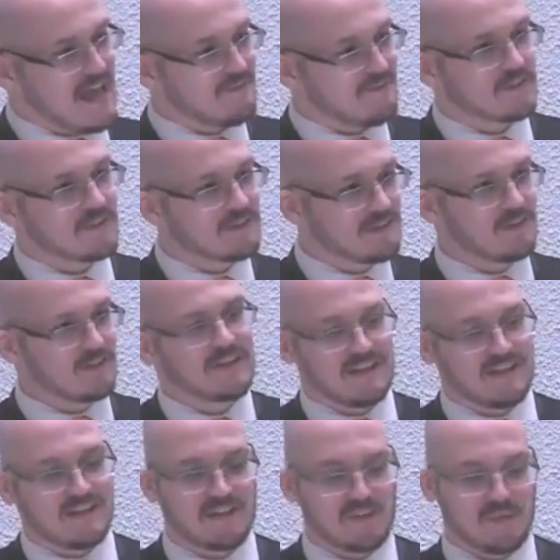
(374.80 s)
ever
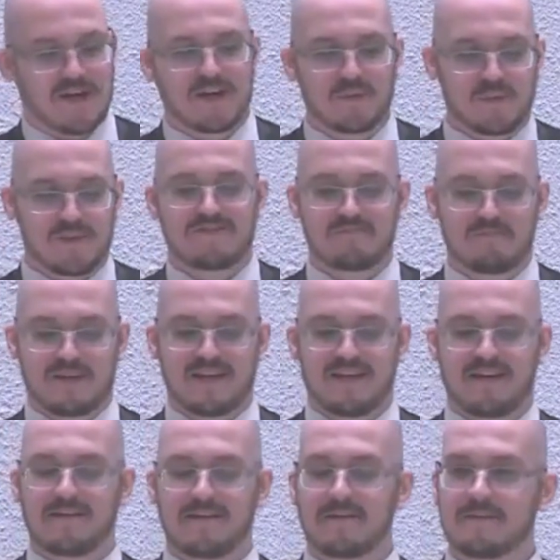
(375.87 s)
looking where we've
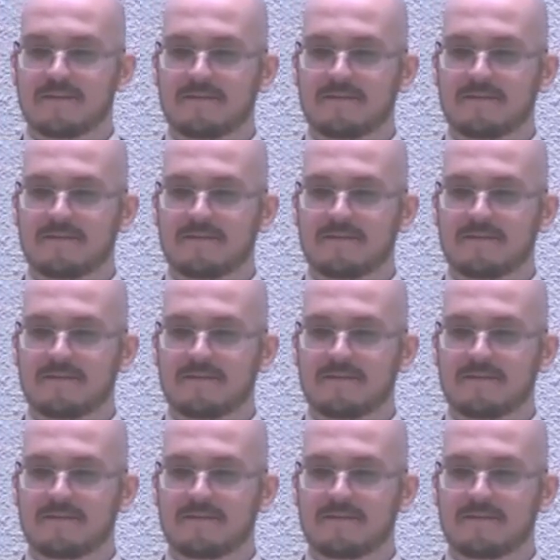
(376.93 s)
been.